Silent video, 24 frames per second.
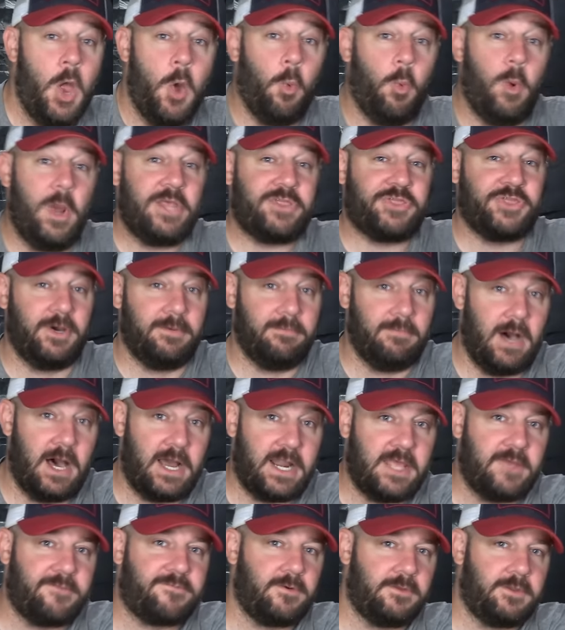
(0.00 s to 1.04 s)
with the
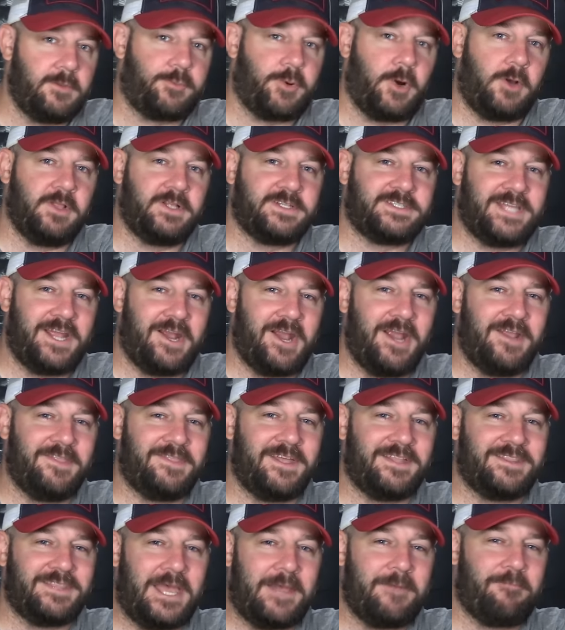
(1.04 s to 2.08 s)
money from the proletariat
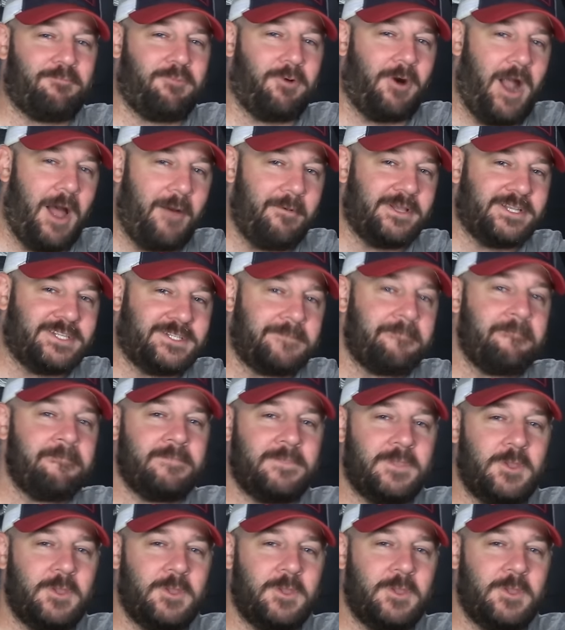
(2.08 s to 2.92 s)
that they promised